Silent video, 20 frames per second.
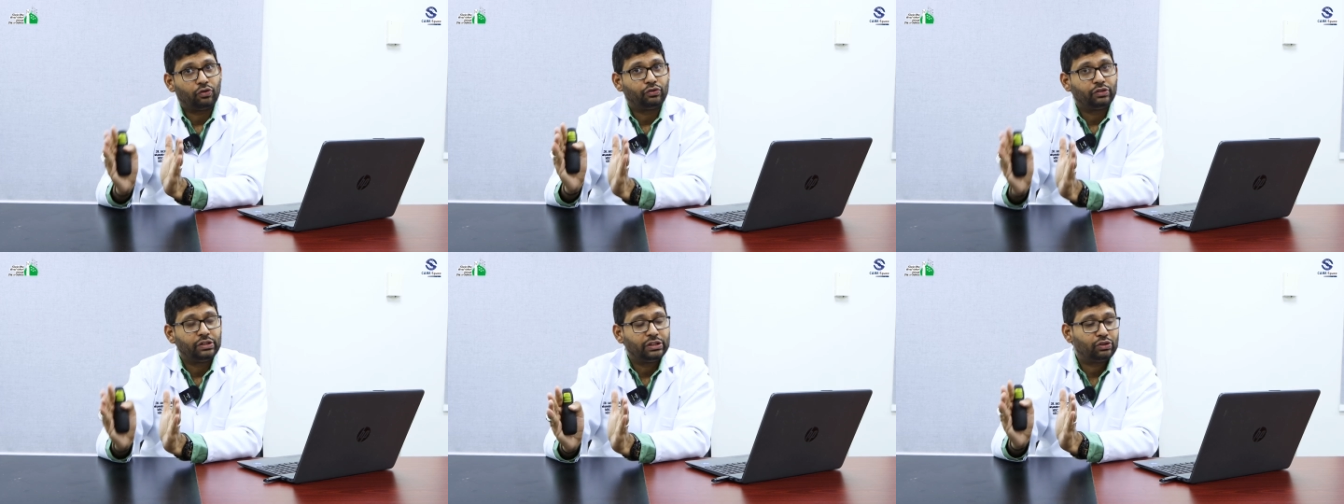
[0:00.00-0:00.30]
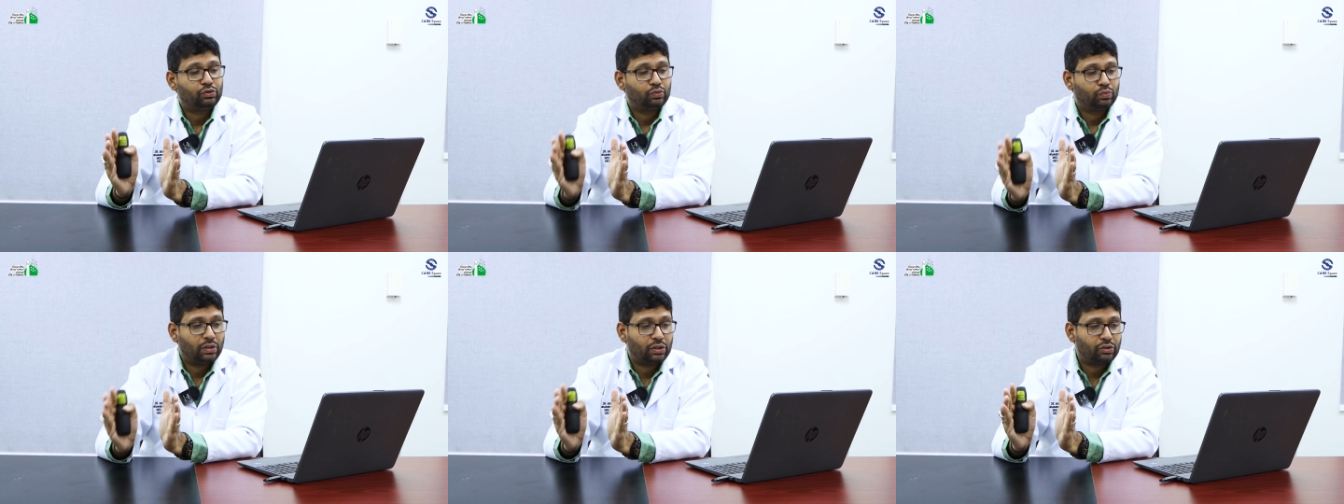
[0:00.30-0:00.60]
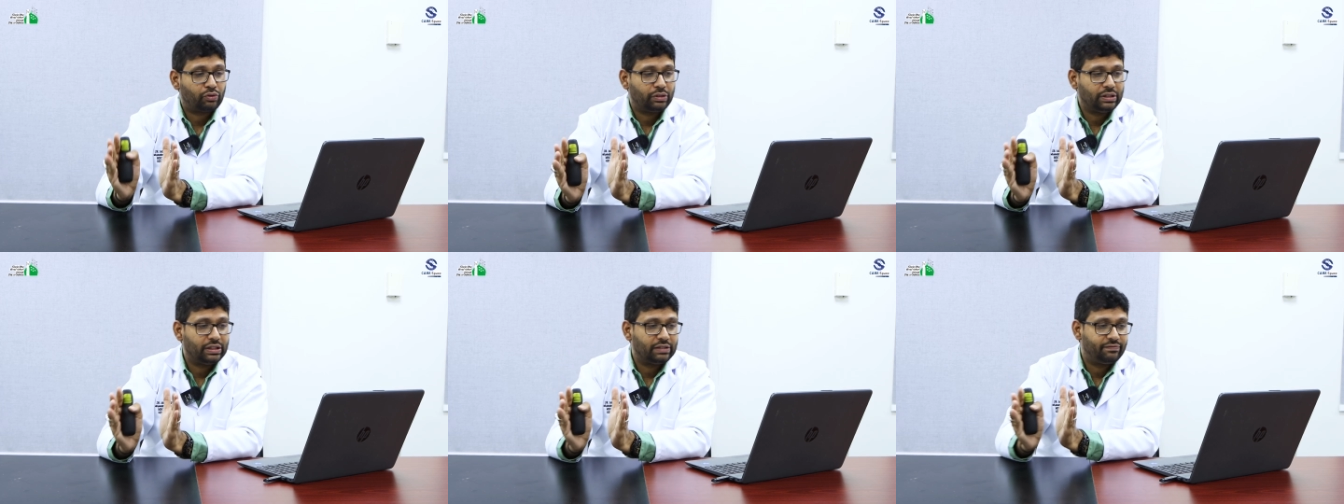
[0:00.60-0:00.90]
You need to
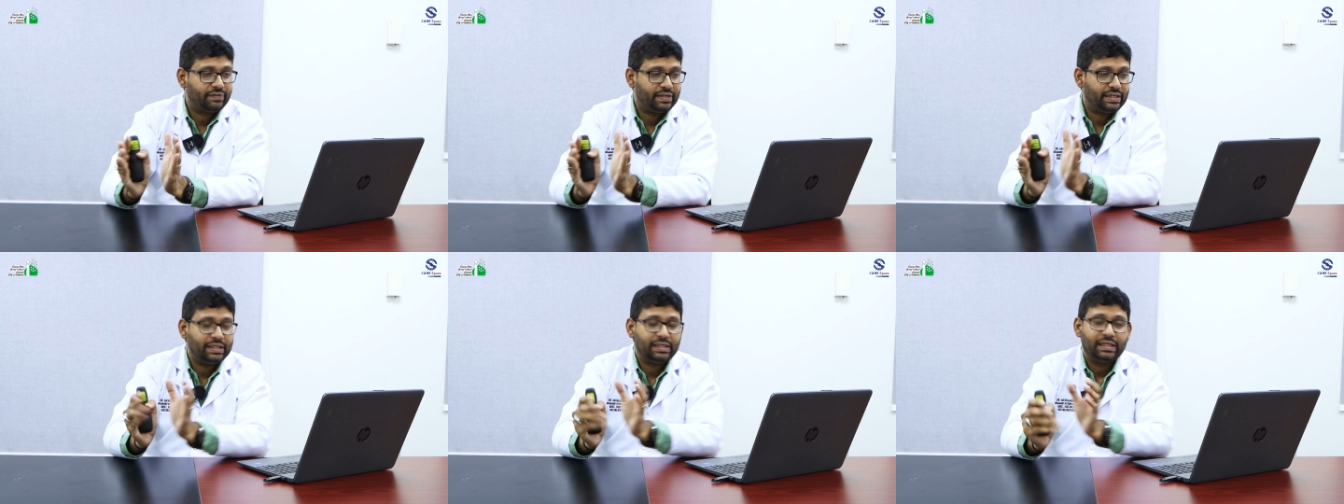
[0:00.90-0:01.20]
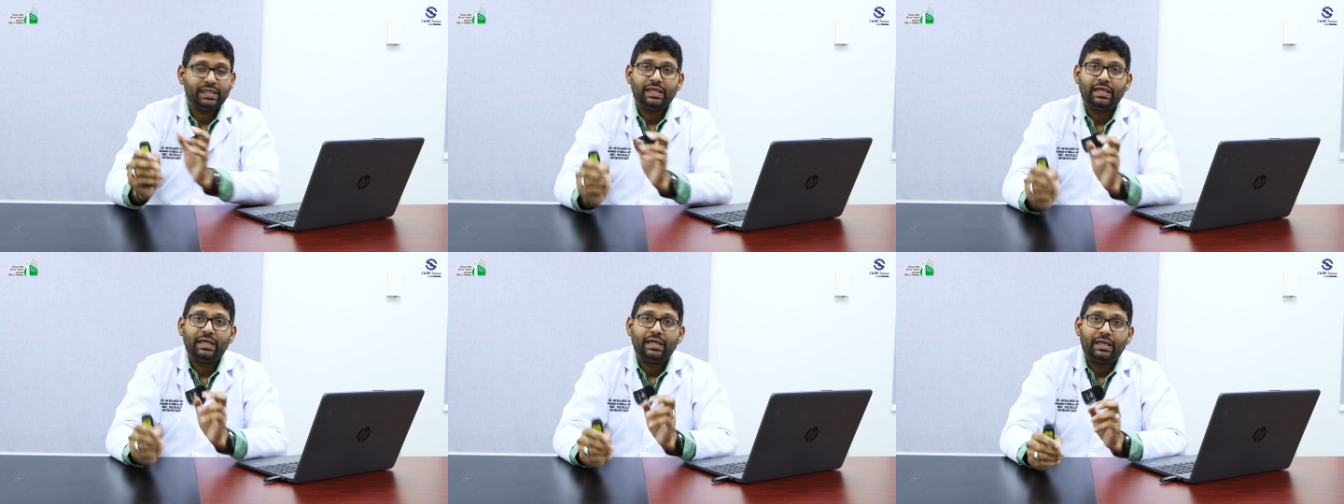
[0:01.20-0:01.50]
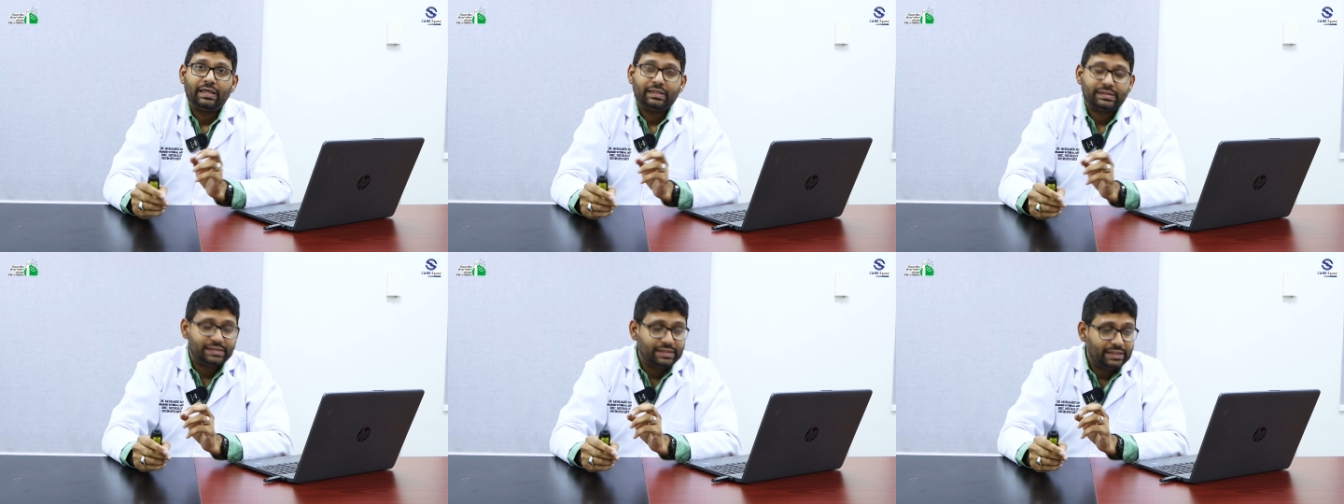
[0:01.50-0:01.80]
work on it very
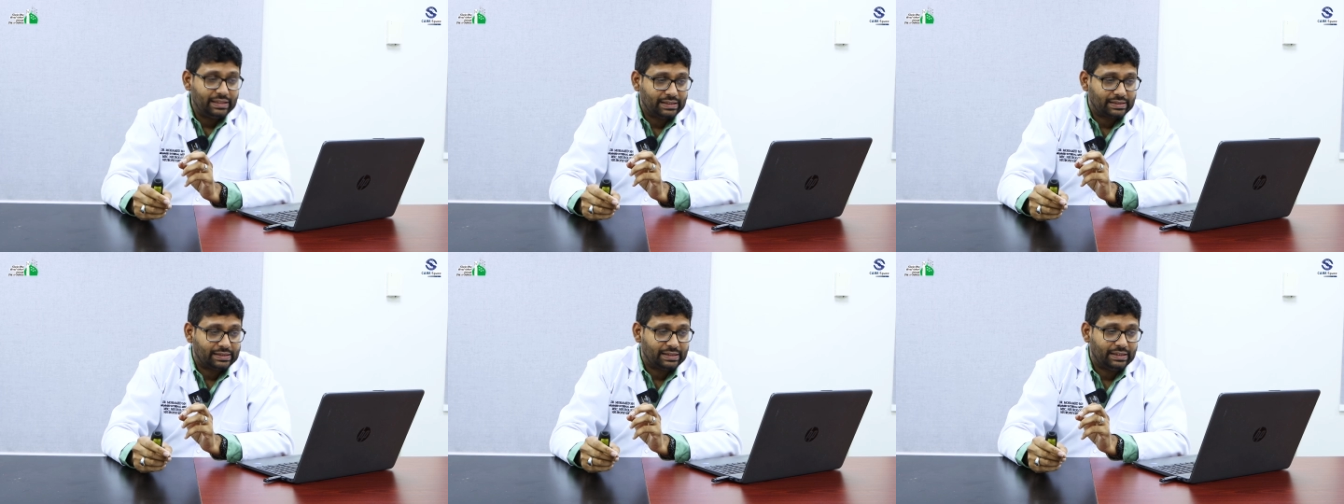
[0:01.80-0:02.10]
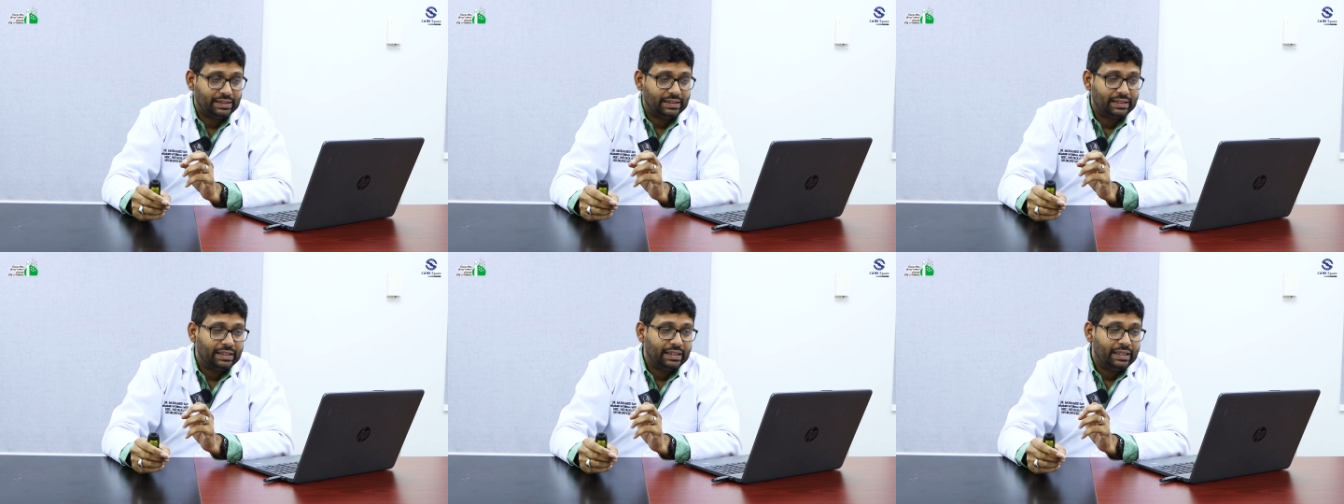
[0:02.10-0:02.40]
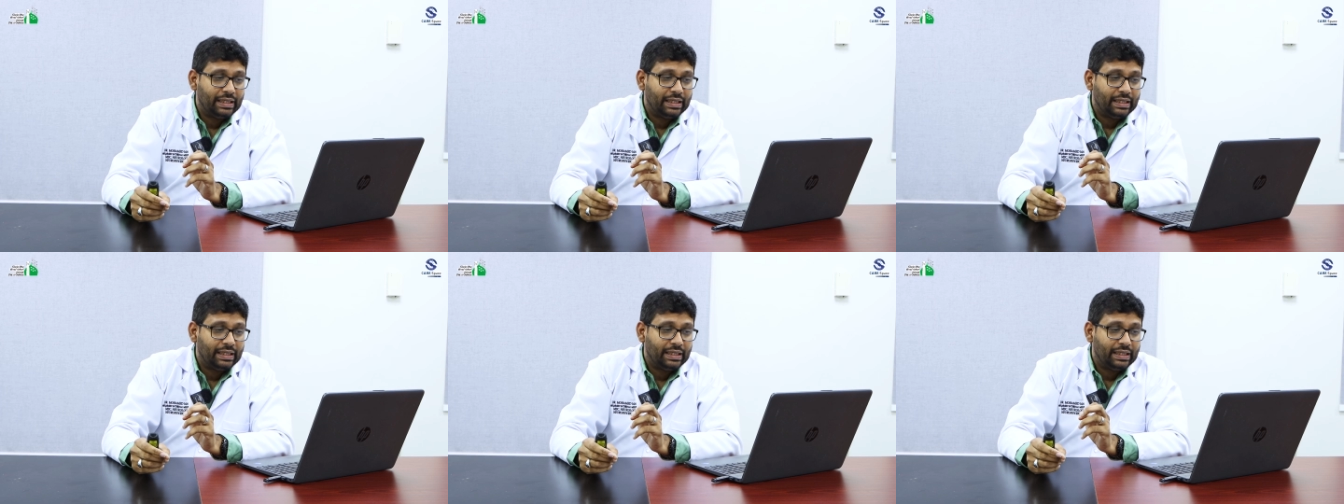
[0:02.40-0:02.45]
seriously.